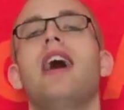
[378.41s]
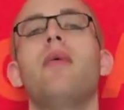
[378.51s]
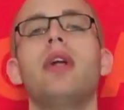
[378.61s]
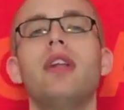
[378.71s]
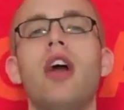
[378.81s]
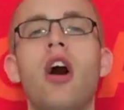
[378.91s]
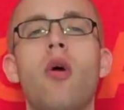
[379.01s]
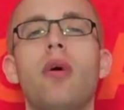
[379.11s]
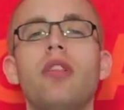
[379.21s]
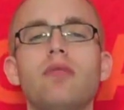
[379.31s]
I want to know.
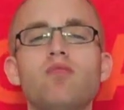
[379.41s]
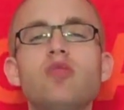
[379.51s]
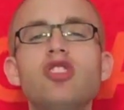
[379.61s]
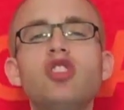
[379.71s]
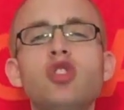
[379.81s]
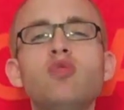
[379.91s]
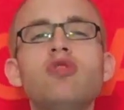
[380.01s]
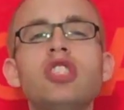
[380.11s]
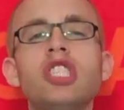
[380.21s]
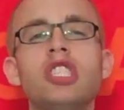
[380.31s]
What, what do you
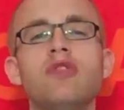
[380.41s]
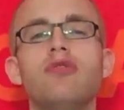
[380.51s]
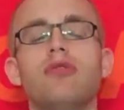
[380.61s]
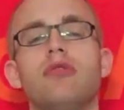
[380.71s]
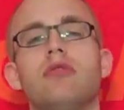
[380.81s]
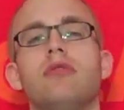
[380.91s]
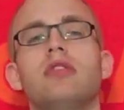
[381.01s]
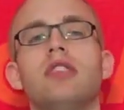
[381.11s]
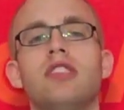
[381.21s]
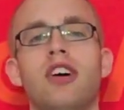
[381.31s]
love?
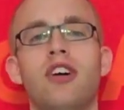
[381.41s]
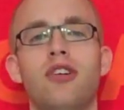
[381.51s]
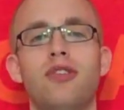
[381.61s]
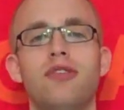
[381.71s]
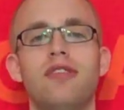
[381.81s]
So,